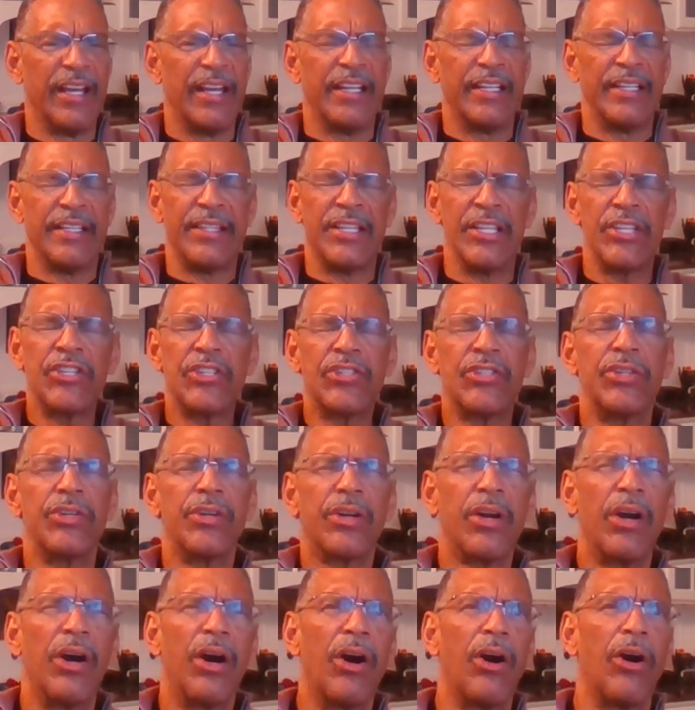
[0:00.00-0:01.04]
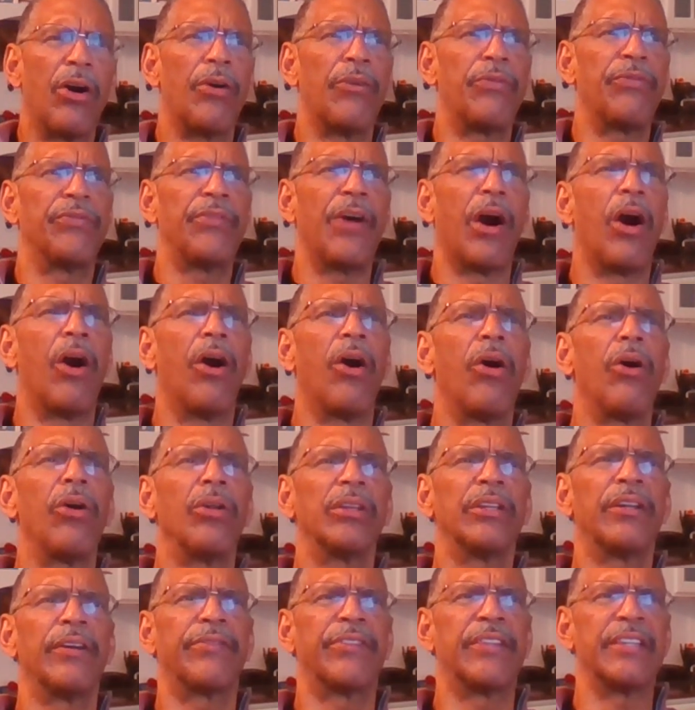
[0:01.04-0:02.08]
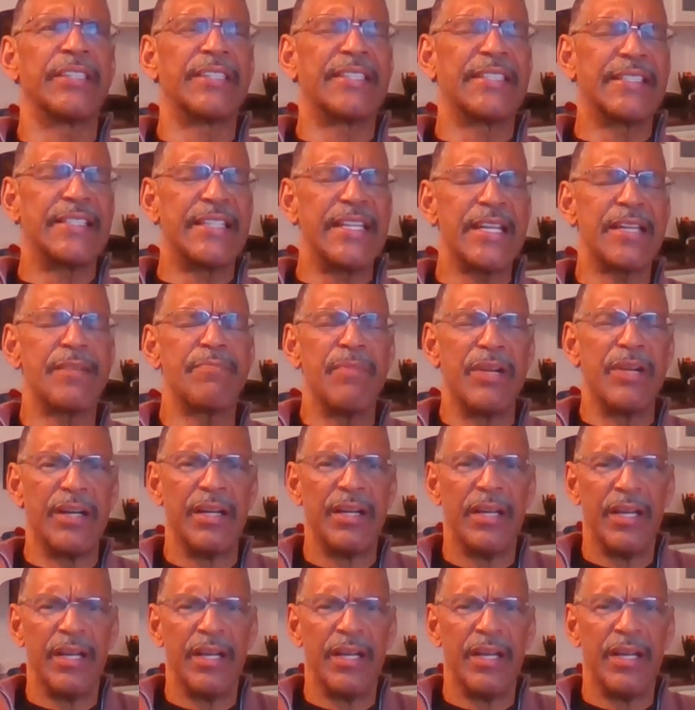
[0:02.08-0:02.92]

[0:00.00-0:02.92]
This took off all of the stigma